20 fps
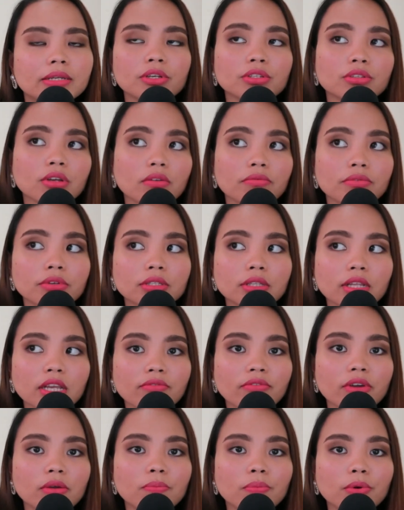Because obviously
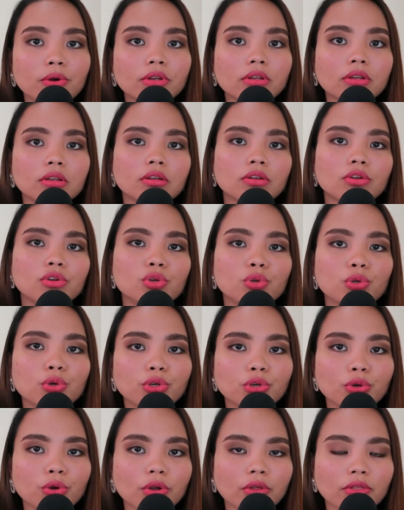if I put New
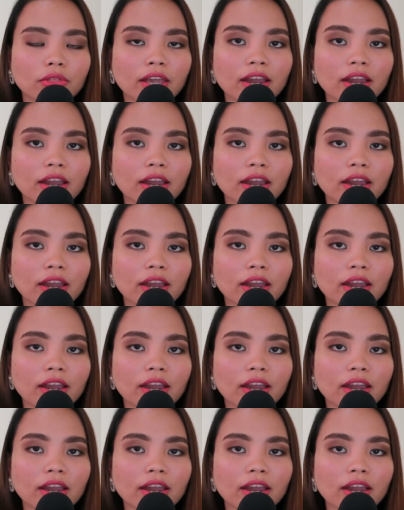York